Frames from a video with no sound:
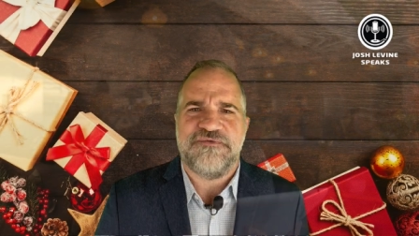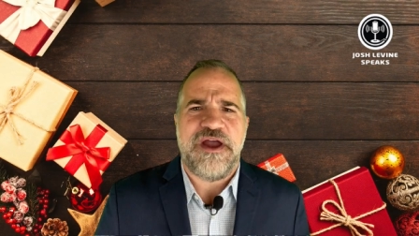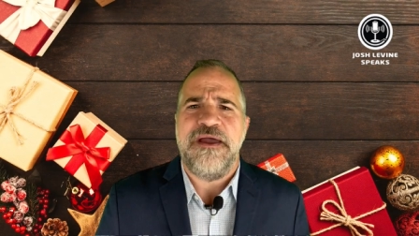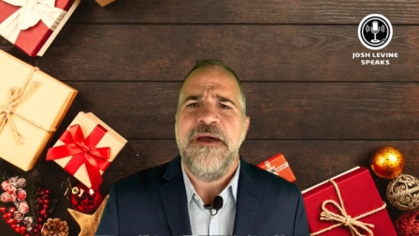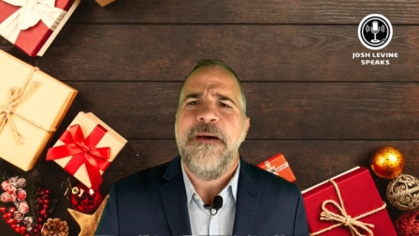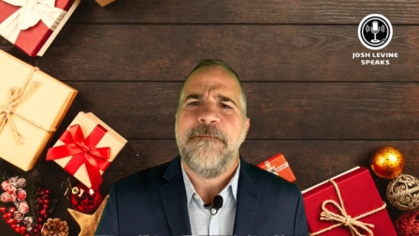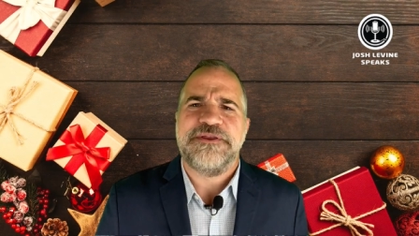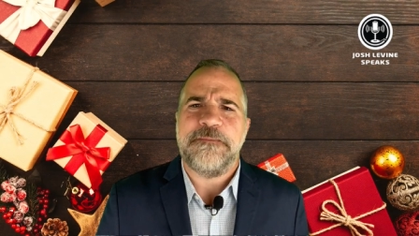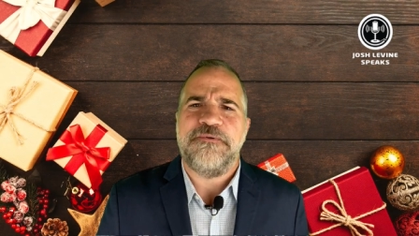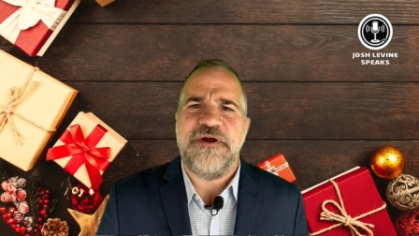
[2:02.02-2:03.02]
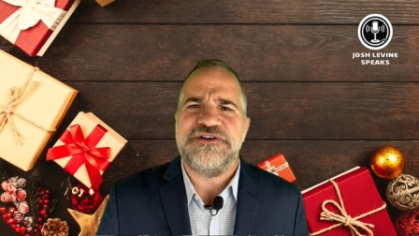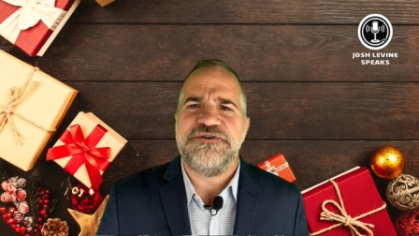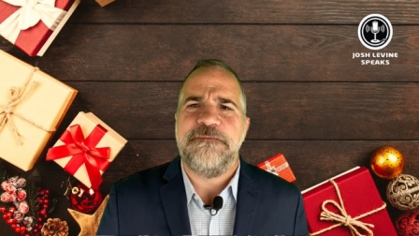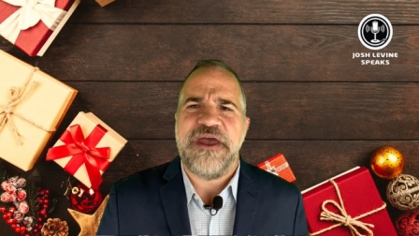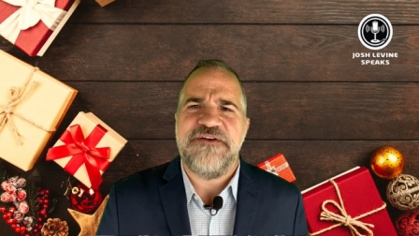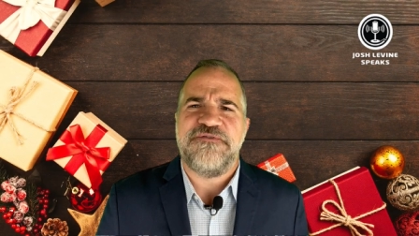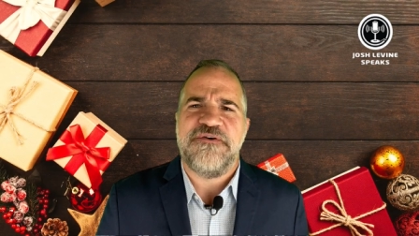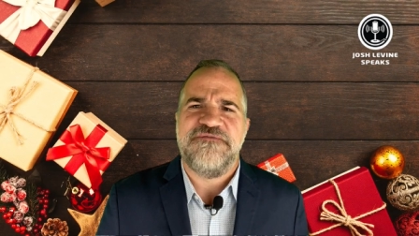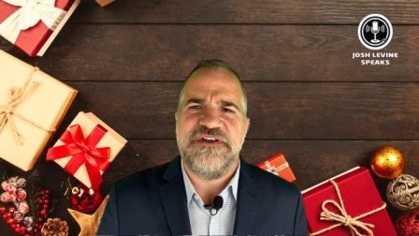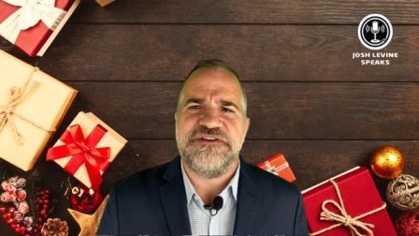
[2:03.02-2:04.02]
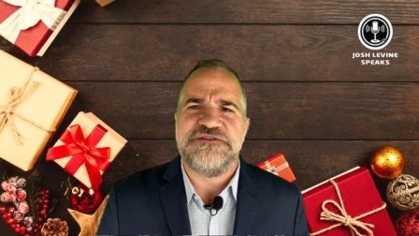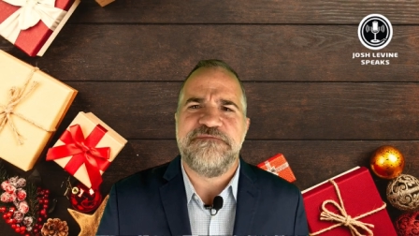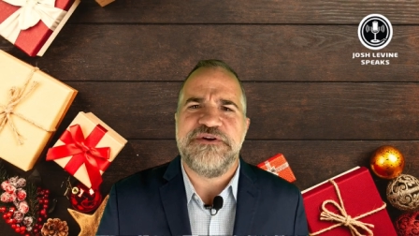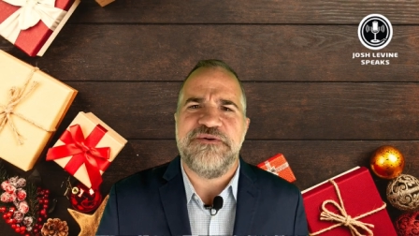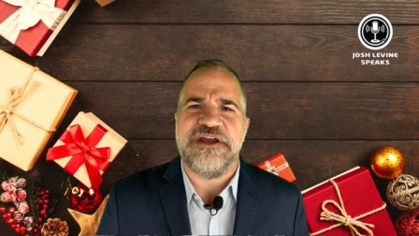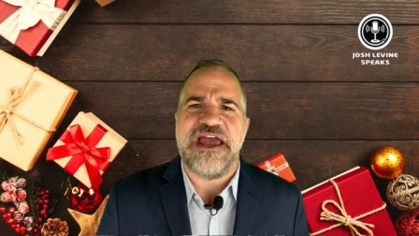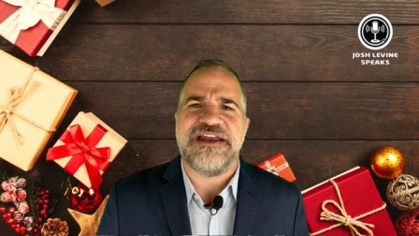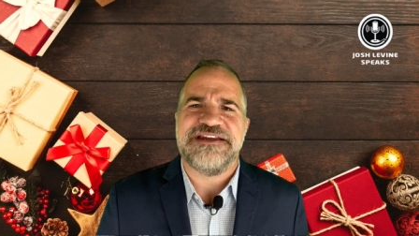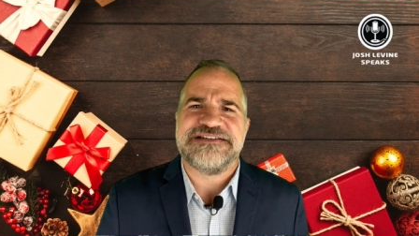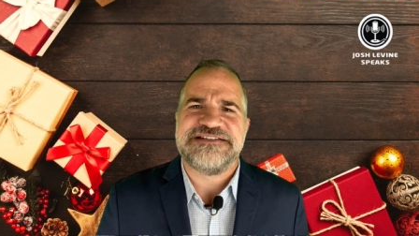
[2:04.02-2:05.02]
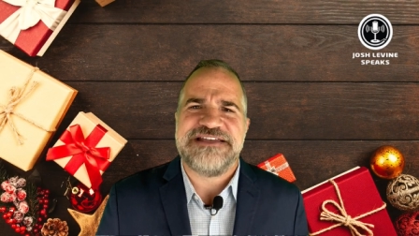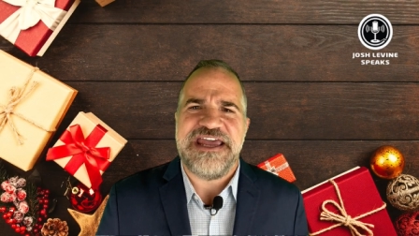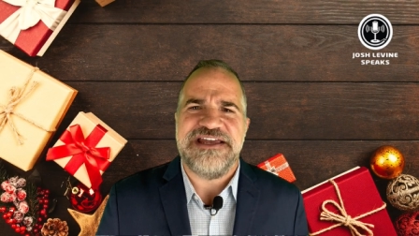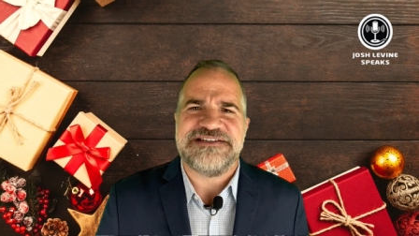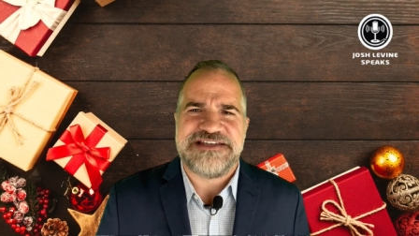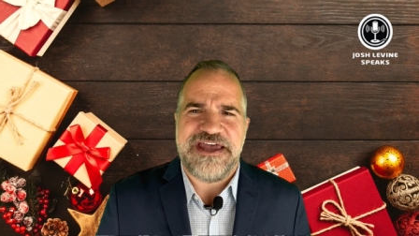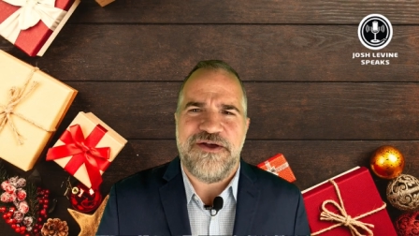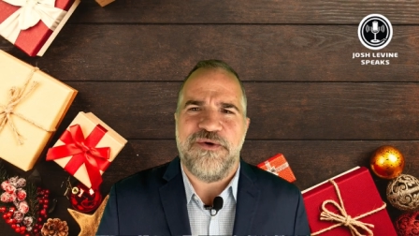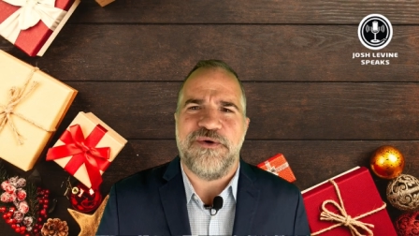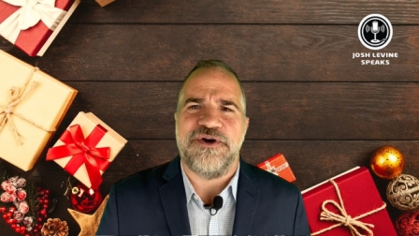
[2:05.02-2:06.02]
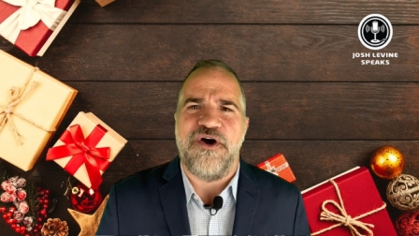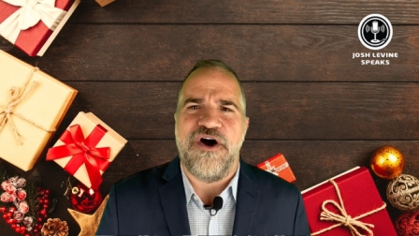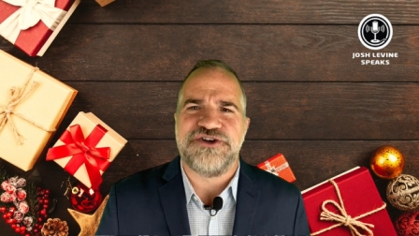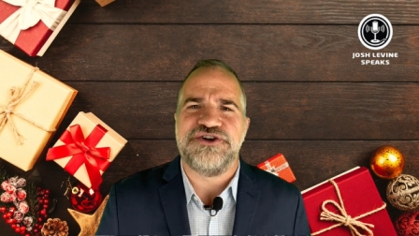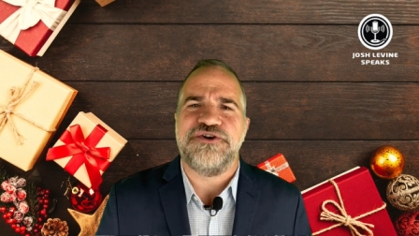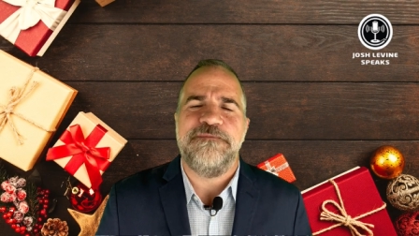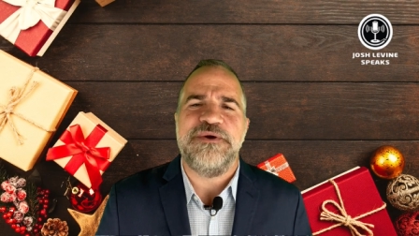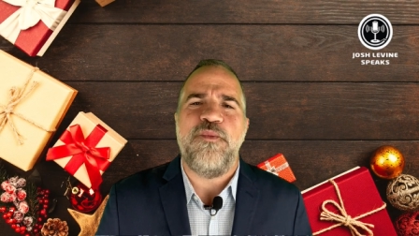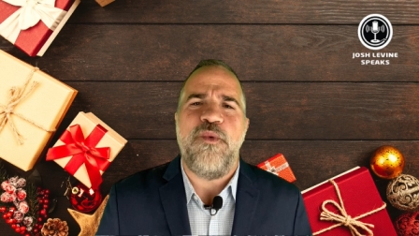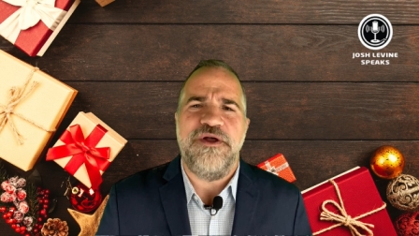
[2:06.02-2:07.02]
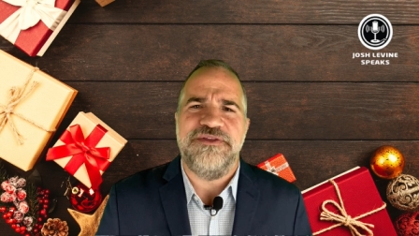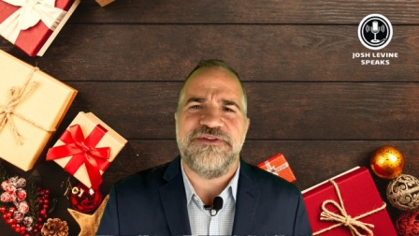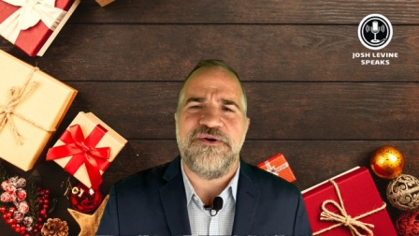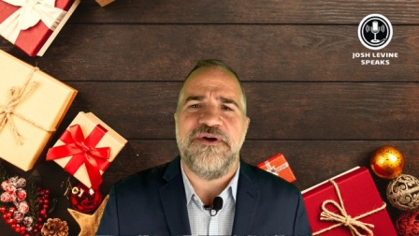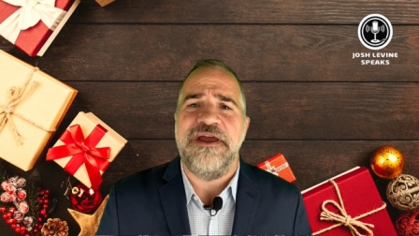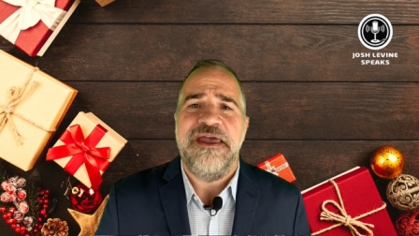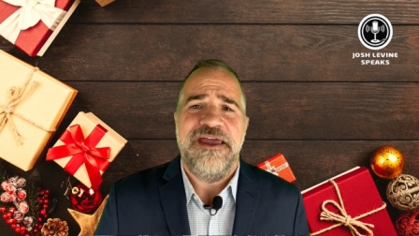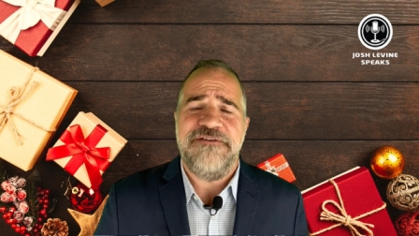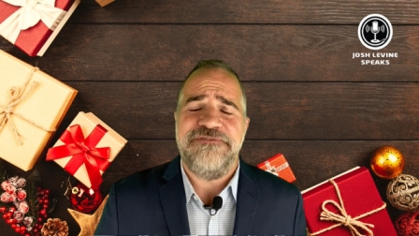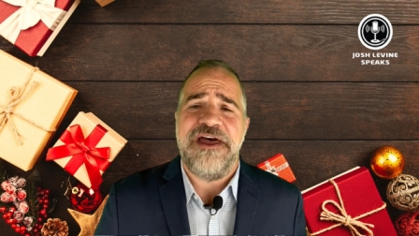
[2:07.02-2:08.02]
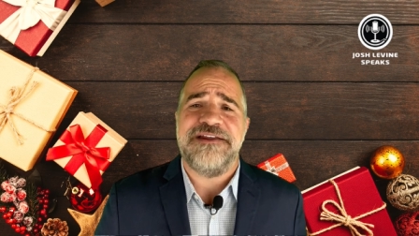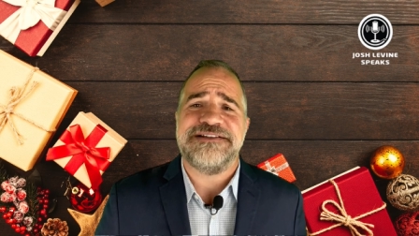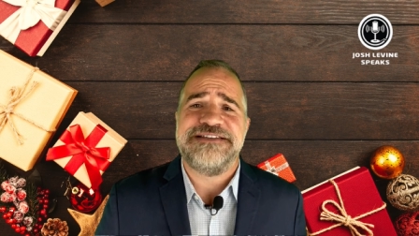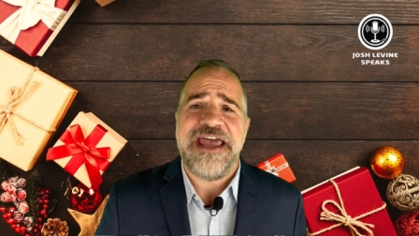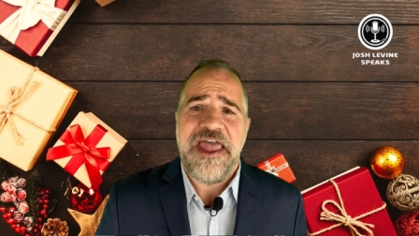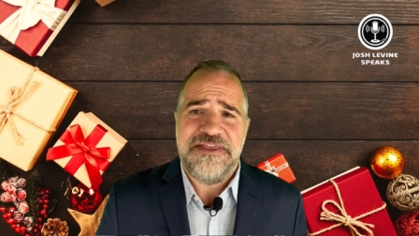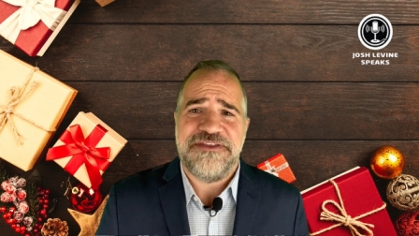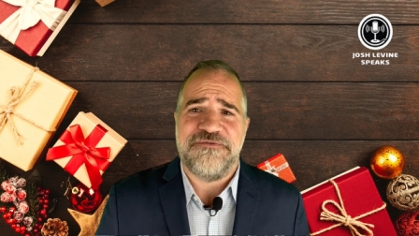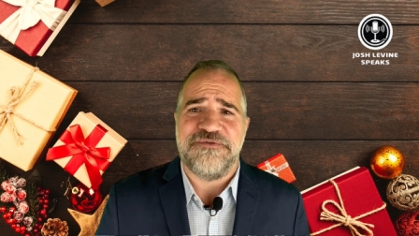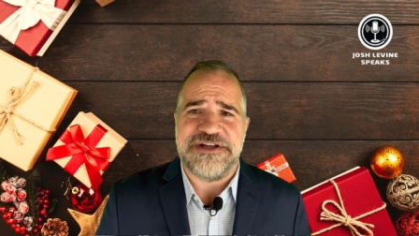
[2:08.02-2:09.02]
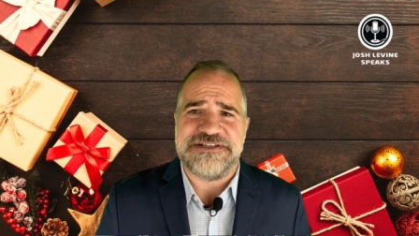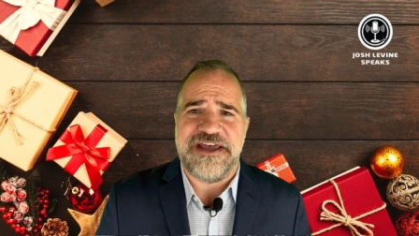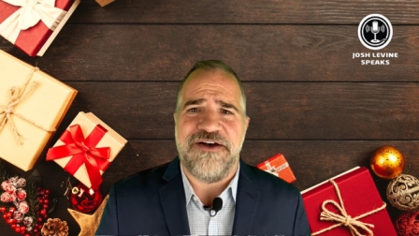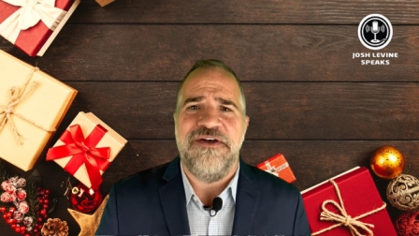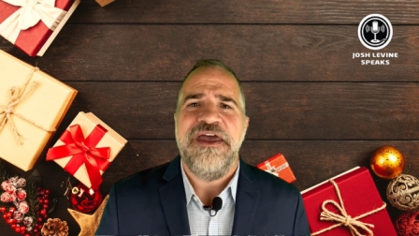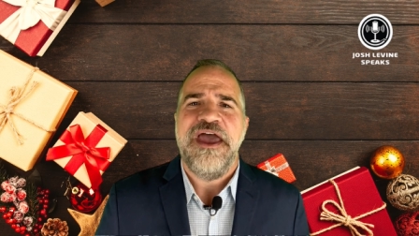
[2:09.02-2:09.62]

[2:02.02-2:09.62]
right? But the price you pay for a vintage beauty at an estate sale or an auction could be one third, if not a tenth of retail.